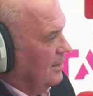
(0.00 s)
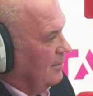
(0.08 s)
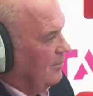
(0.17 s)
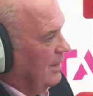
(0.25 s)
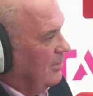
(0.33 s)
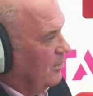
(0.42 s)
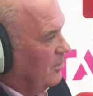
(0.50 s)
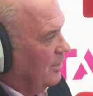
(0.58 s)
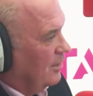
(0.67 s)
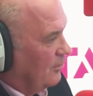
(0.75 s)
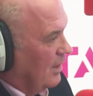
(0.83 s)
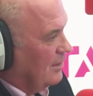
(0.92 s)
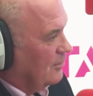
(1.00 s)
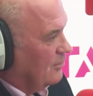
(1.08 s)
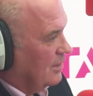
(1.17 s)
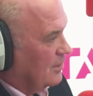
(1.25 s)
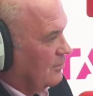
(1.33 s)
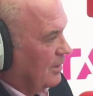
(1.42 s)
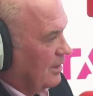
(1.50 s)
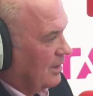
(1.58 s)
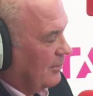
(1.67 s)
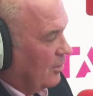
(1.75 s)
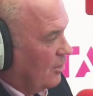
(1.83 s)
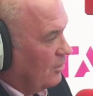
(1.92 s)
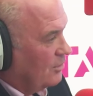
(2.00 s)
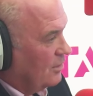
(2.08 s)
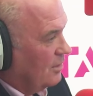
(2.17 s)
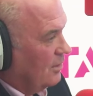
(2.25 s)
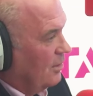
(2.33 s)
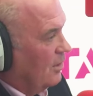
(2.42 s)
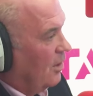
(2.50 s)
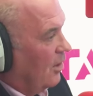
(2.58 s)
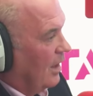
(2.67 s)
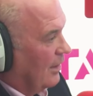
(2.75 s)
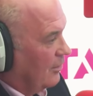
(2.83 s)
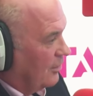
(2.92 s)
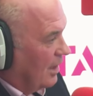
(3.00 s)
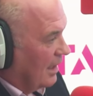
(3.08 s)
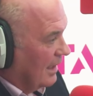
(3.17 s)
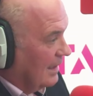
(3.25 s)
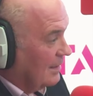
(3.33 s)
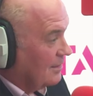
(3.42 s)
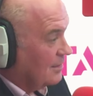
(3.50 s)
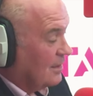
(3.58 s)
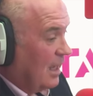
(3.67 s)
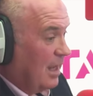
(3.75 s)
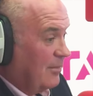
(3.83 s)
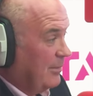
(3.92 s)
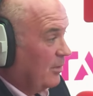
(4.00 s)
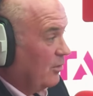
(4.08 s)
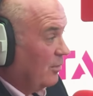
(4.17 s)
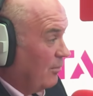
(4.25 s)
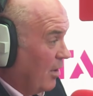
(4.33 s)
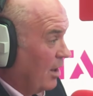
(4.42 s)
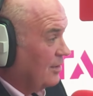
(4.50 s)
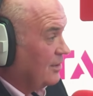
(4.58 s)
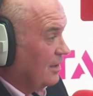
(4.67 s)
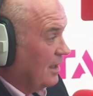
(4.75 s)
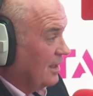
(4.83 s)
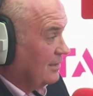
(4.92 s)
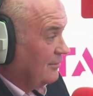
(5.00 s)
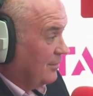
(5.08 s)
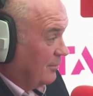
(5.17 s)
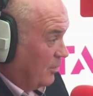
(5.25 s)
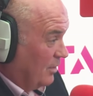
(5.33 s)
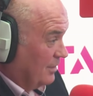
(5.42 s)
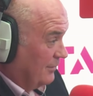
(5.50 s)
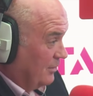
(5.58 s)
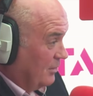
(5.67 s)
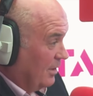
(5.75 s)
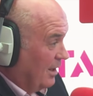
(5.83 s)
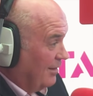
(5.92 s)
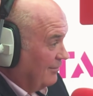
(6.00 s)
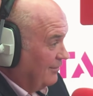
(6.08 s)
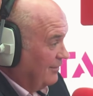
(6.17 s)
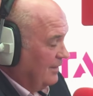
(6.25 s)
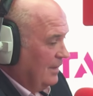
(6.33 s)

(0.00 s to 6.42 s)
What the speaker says: People who were in the greatest risks, whether they were older or had underlying illnesses, and people who were marginalised from the point of view of